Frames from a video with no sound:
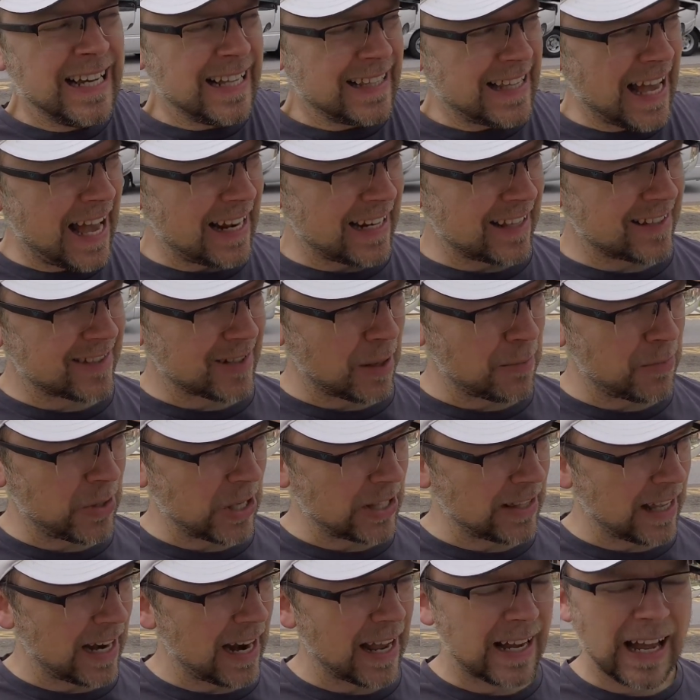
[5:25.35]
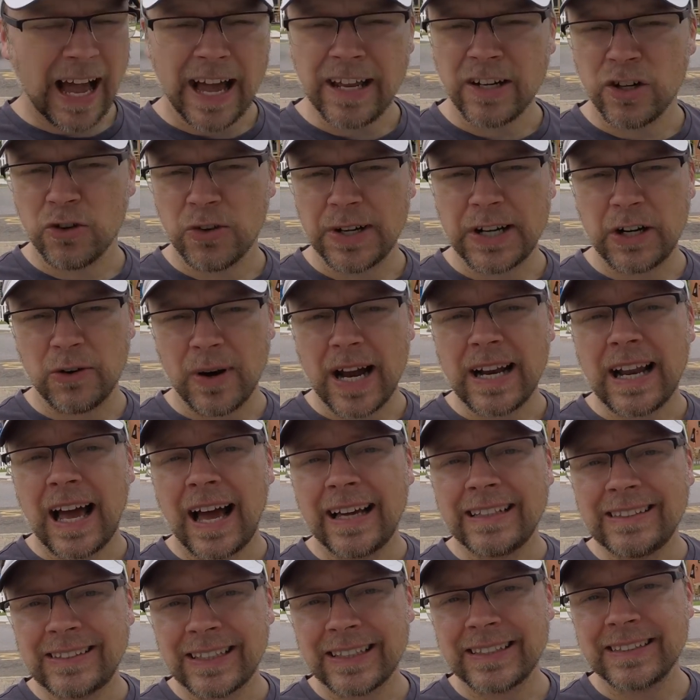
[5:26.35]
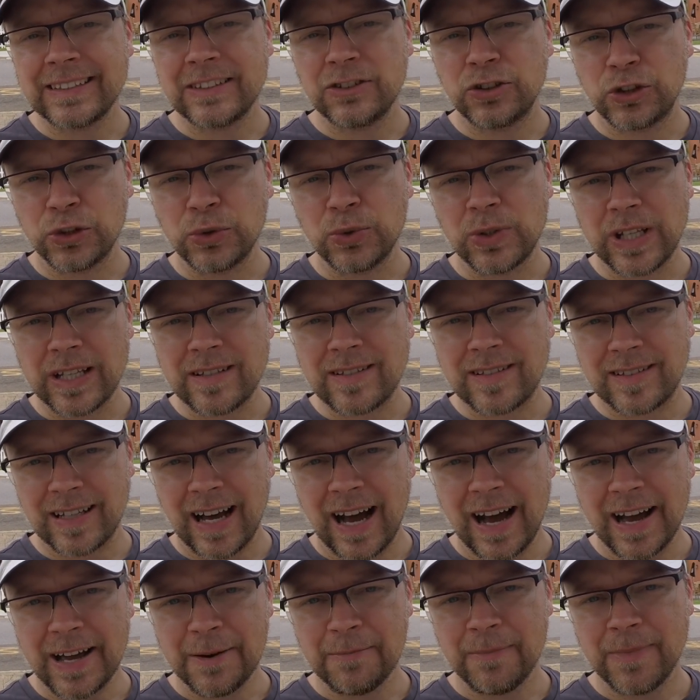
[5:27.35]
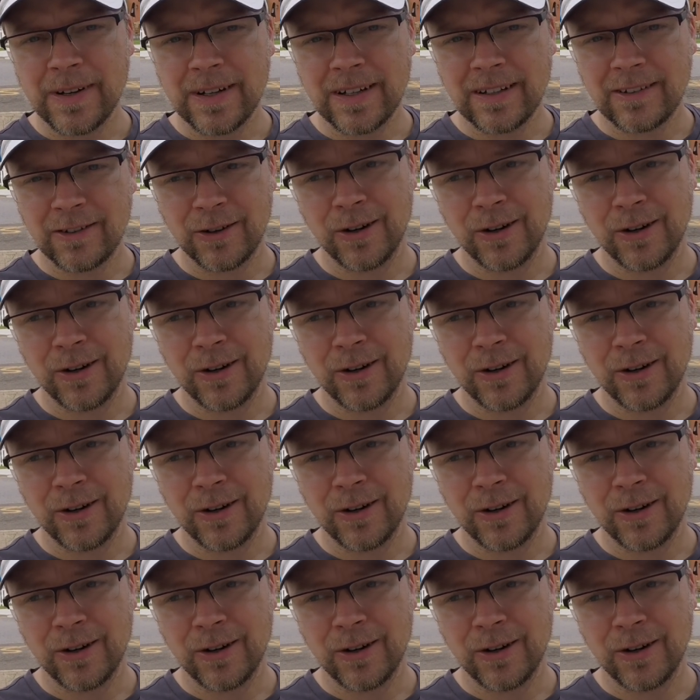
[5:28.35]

That is something that I kind of regret I didn't do this time,